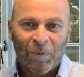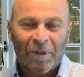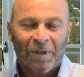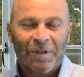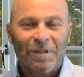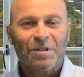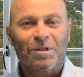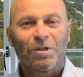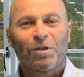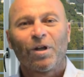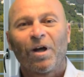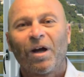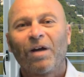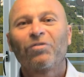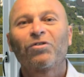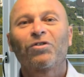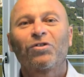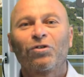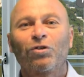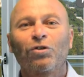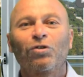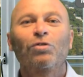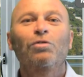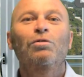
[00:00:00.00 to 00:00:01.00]
Listen,
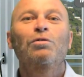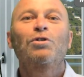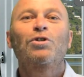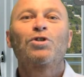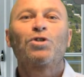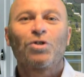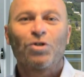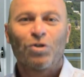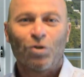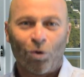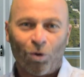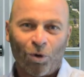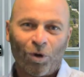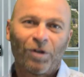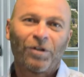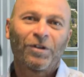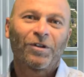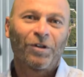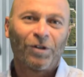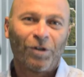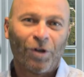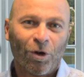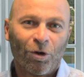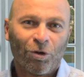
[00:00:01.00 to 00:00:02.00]
life's too short
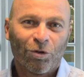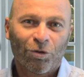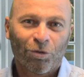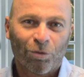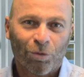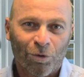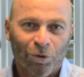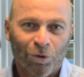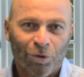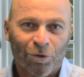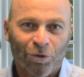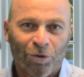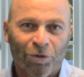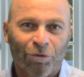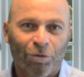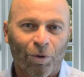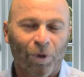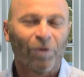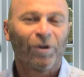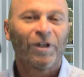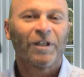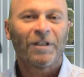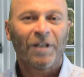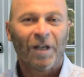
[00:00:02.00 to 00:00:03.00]
to go through
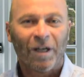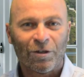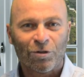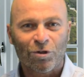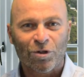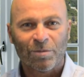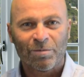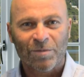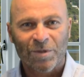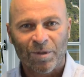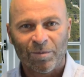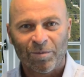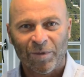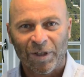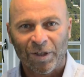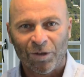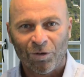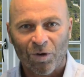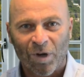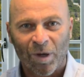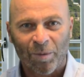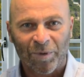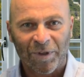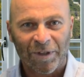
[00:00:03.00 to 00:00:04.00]
throwing tantrums and being
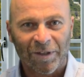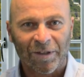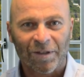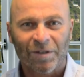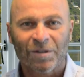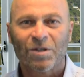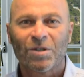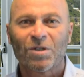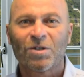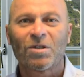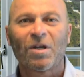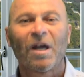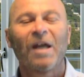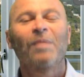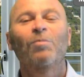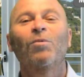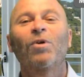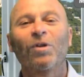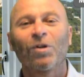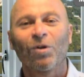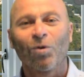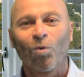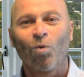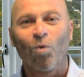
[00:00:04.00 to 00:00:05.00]
grumpy, and it's the same
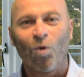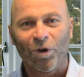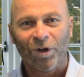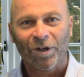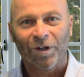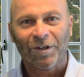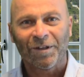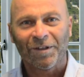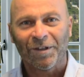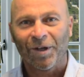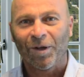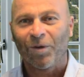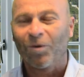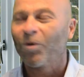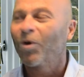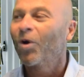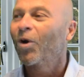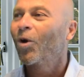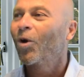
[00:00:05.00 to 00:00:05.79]
on the water. You know,